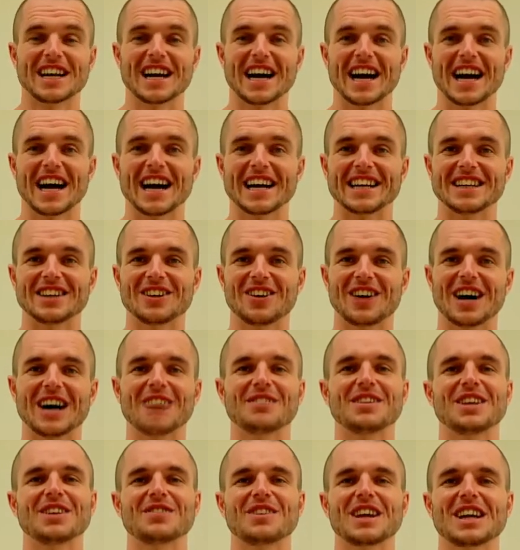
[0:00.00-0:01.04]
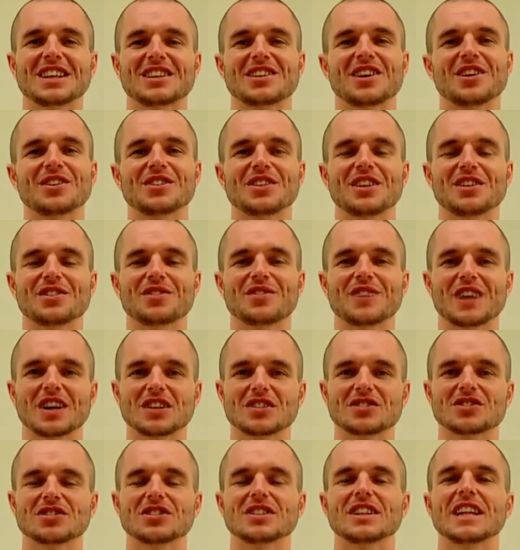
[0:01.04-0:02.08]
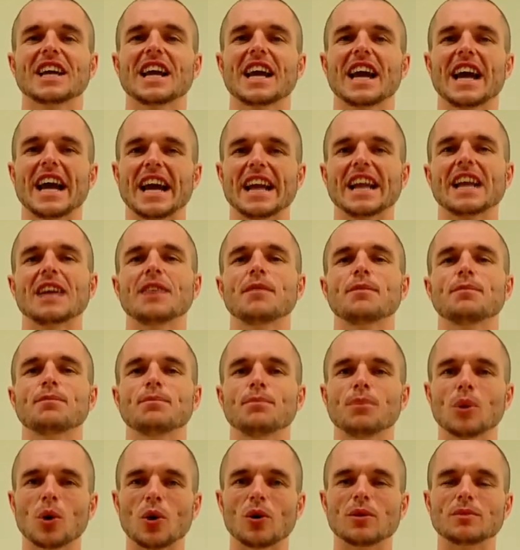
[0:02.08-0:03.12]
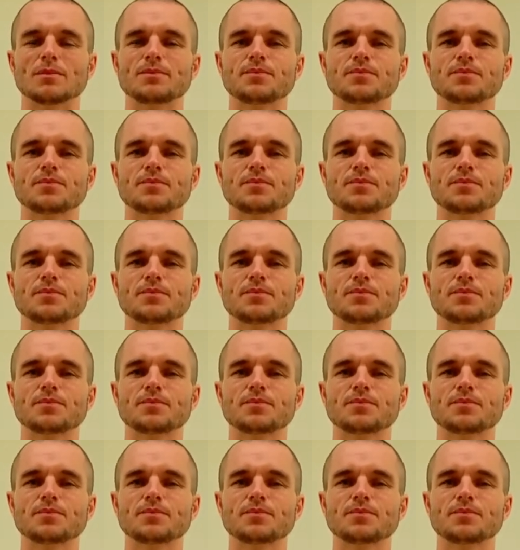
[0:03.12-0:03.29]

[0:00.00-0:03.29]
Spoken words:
and not having erectile dysfunction anymore.